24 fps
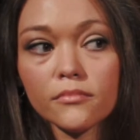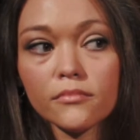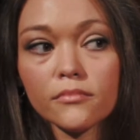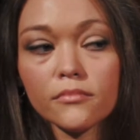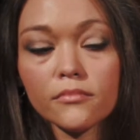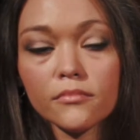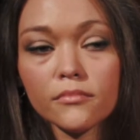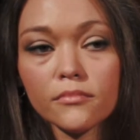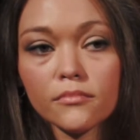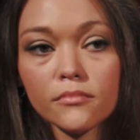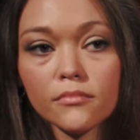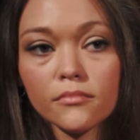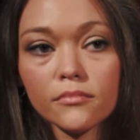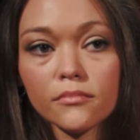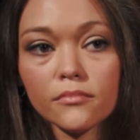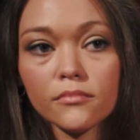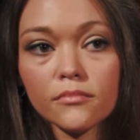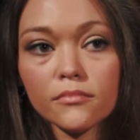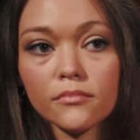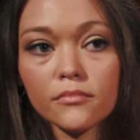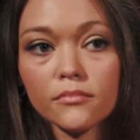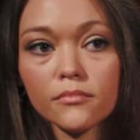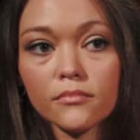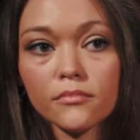
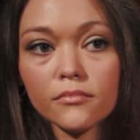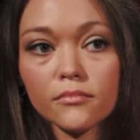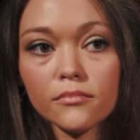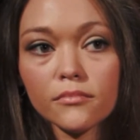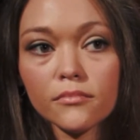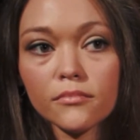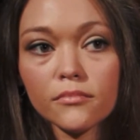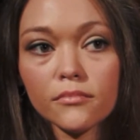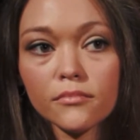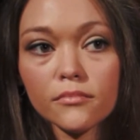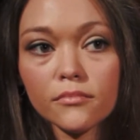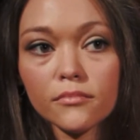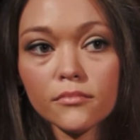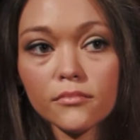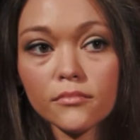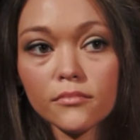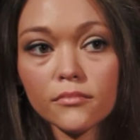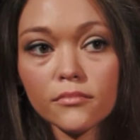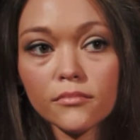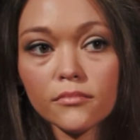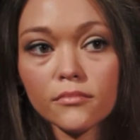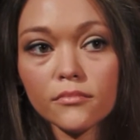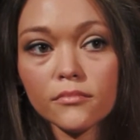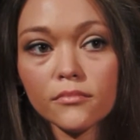
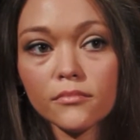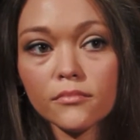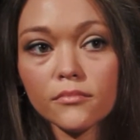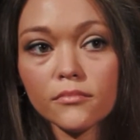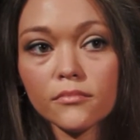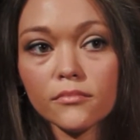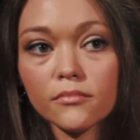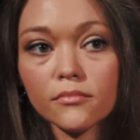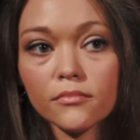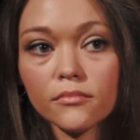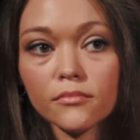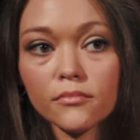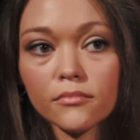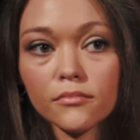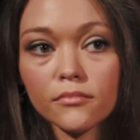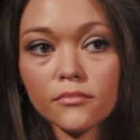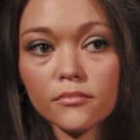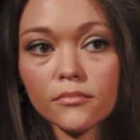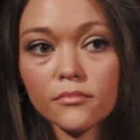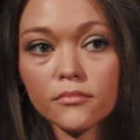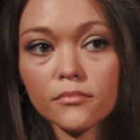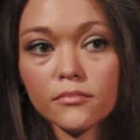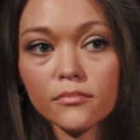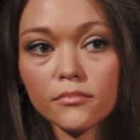
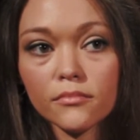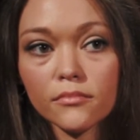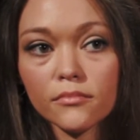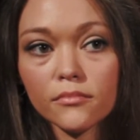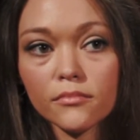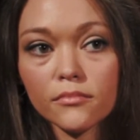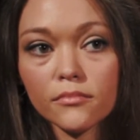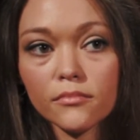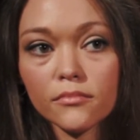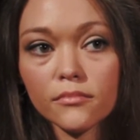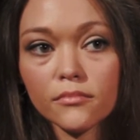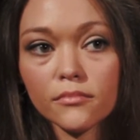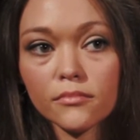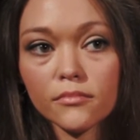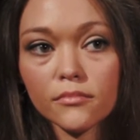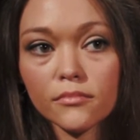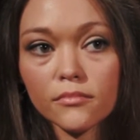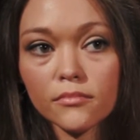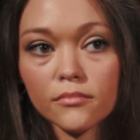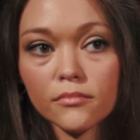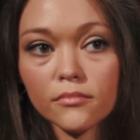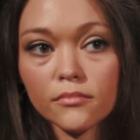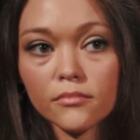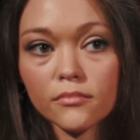
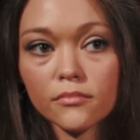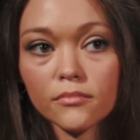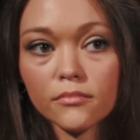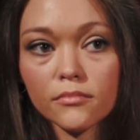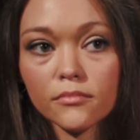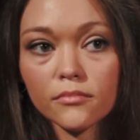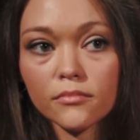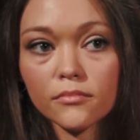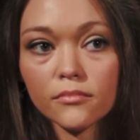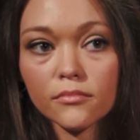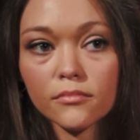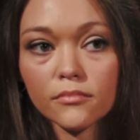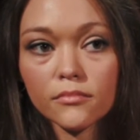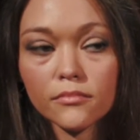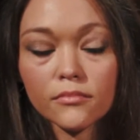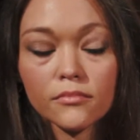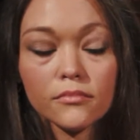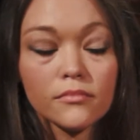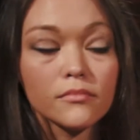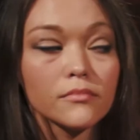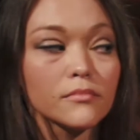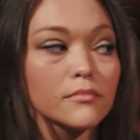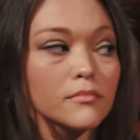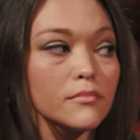
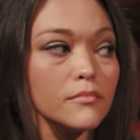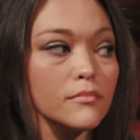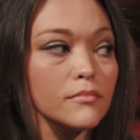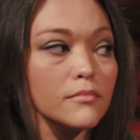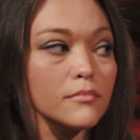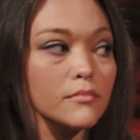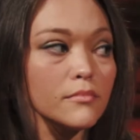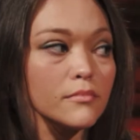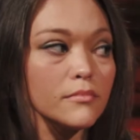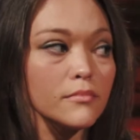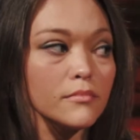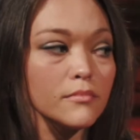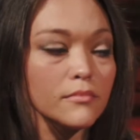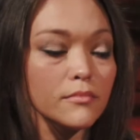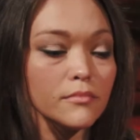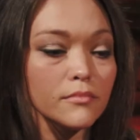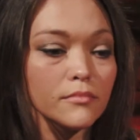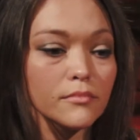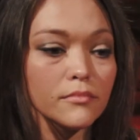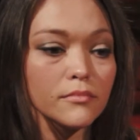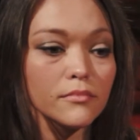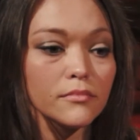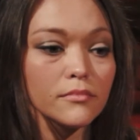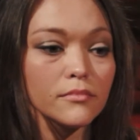
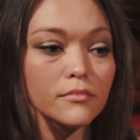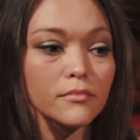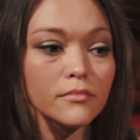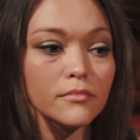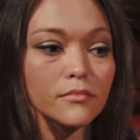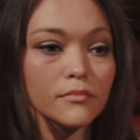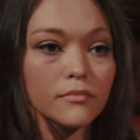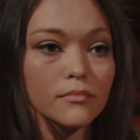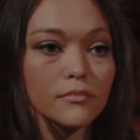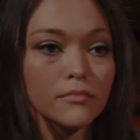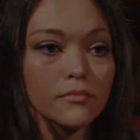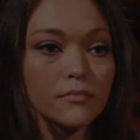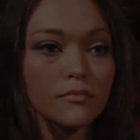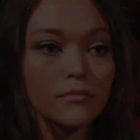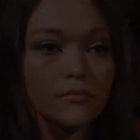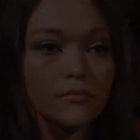This person isn't speaking.